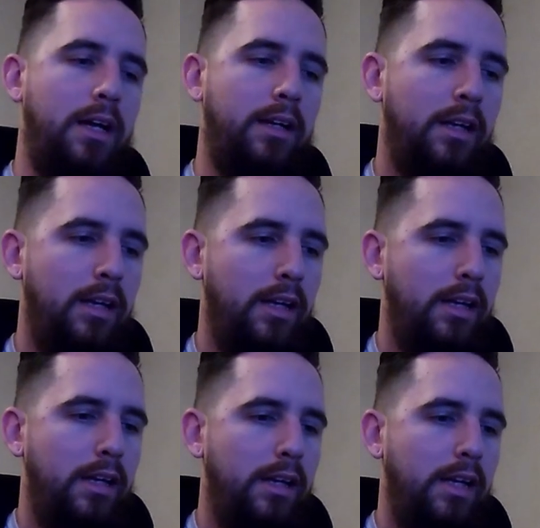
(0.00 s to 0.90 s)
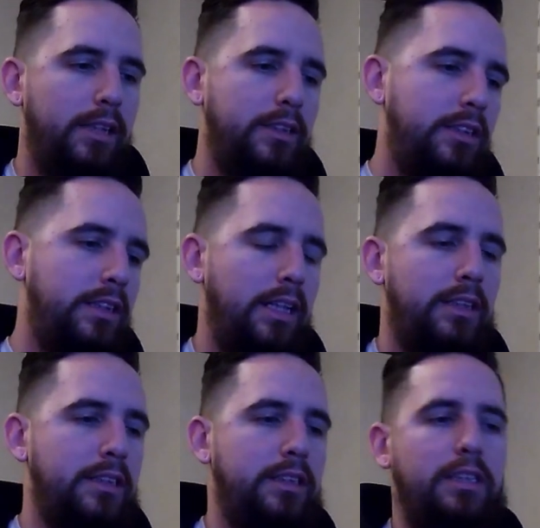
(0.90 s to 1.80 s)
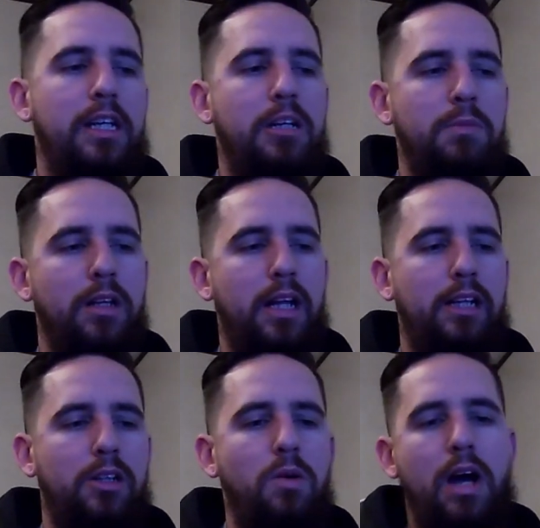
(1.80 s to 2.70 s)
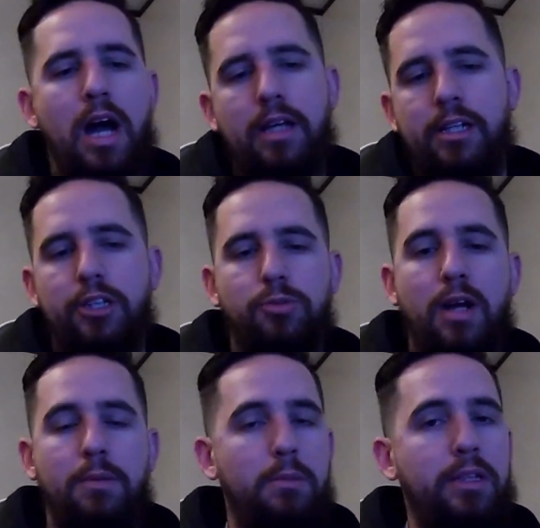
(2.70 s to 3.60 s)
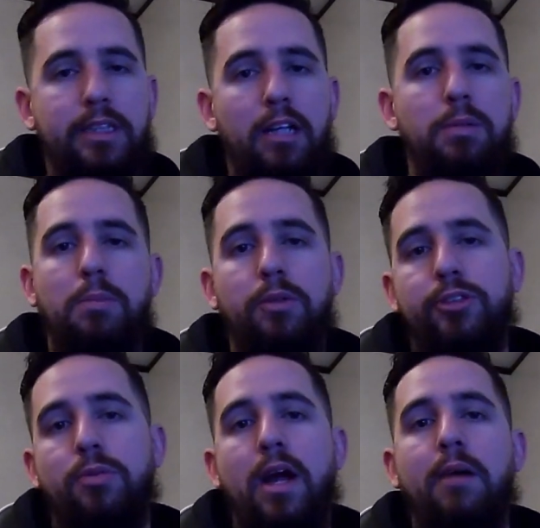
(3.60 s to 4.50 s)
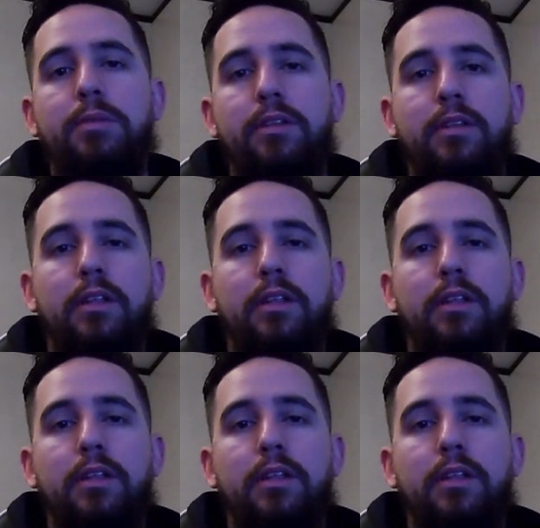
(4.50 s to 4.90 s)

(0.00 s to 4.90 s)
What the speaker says: Like, it's a stigma. Like, don't hide that it's wrapped. I'm going to tell people it's wrapped.